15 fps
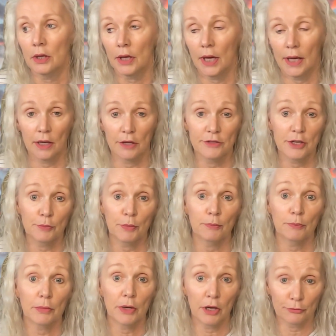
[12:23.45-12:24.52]
And I think,
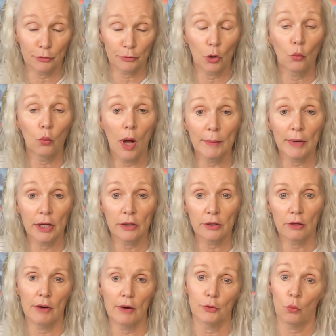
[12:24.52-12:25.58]
but for a woman,
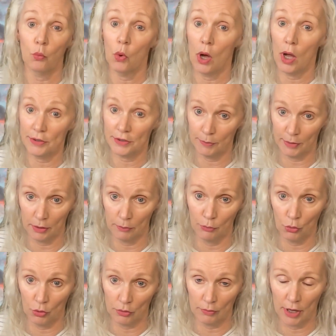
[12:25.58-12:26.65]
you have to want to be on the
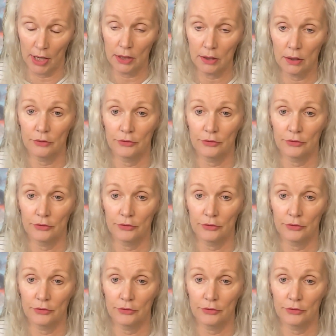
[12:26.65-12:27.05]
board, right?